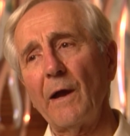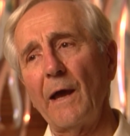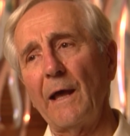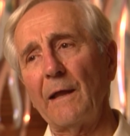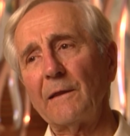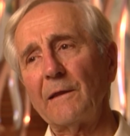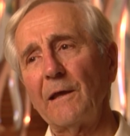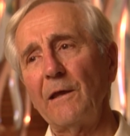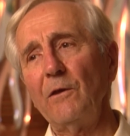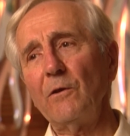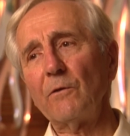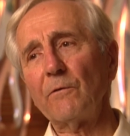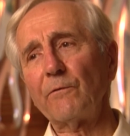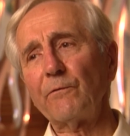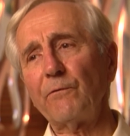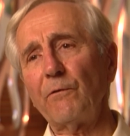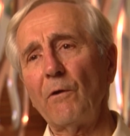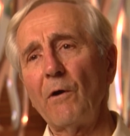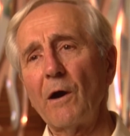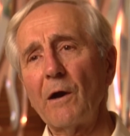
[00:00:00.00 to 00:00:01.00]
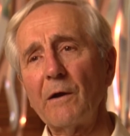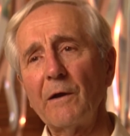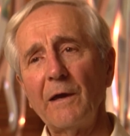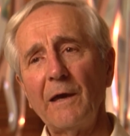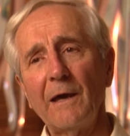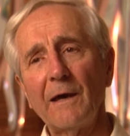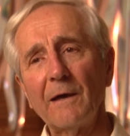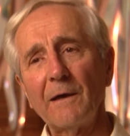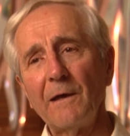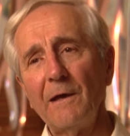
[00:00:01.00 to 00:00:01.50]
and the
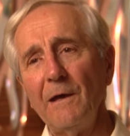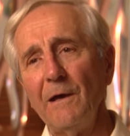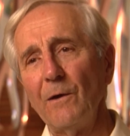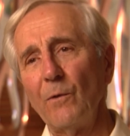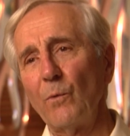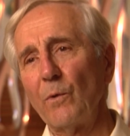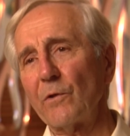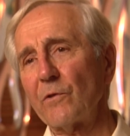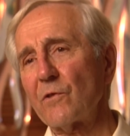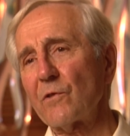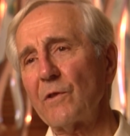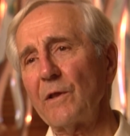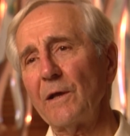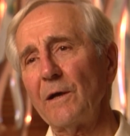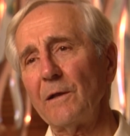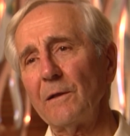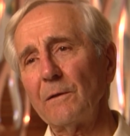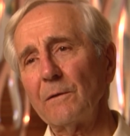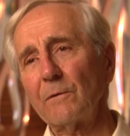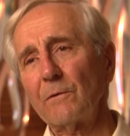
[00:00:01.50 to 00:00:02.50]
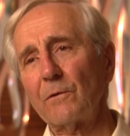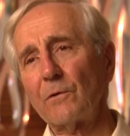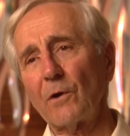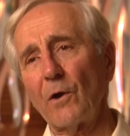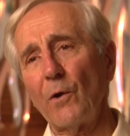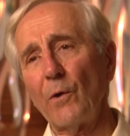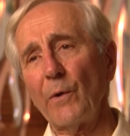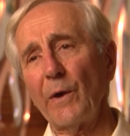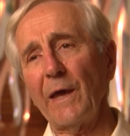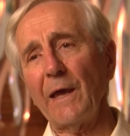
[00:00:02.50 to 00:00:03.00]
euphoria was still
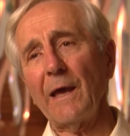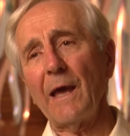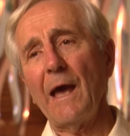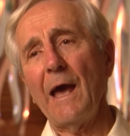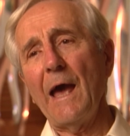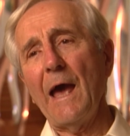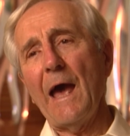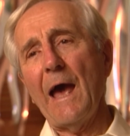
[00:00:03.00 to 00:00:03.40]
growing